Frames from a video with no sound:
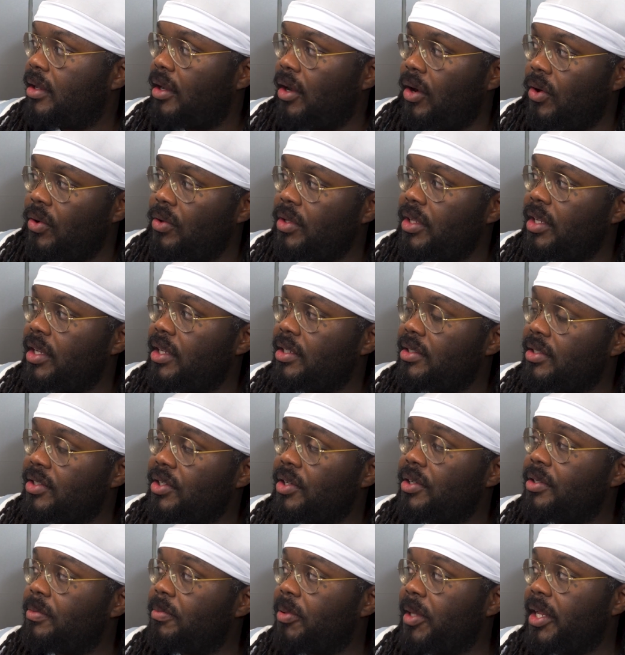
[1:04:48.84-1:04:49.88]
Only in
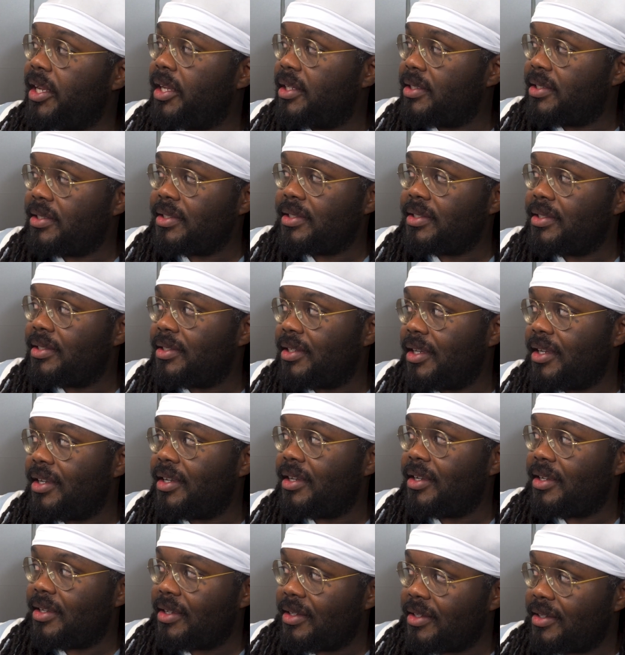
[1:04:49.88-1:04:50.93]
certain places.
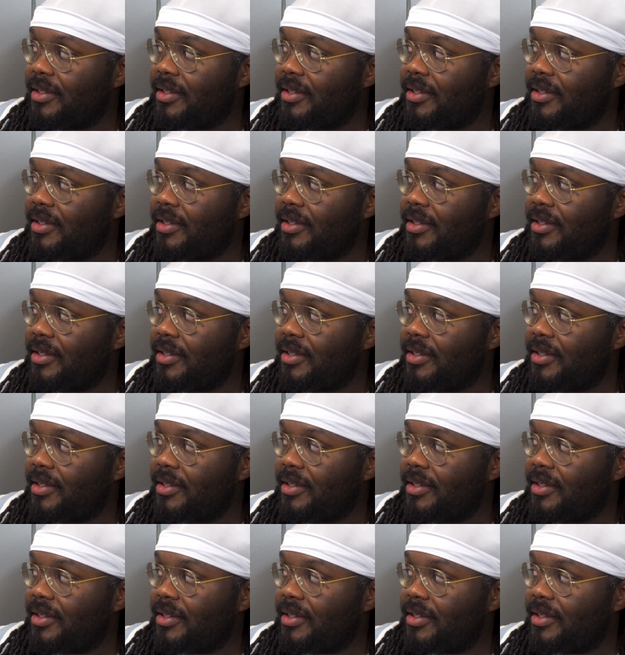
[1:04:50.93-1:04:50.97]
Yeah,